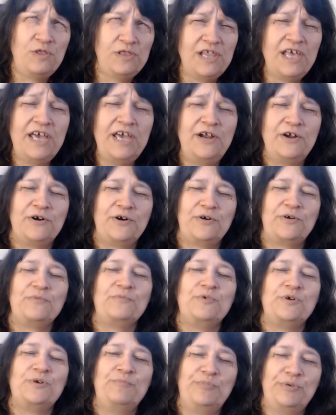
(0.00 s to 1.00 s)
later
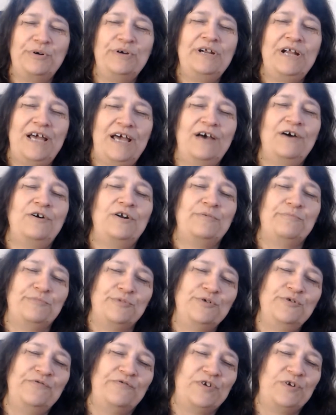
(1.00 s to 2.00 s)
would put out a
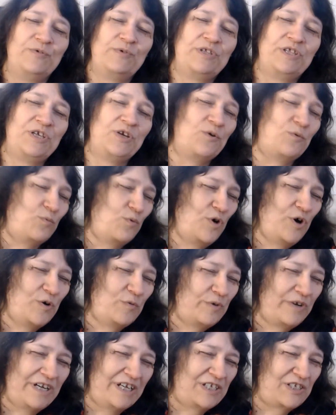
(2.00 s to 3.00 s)
movie with the
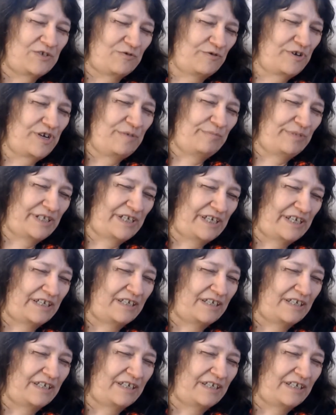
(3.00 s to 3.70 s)
award-winning screenplay,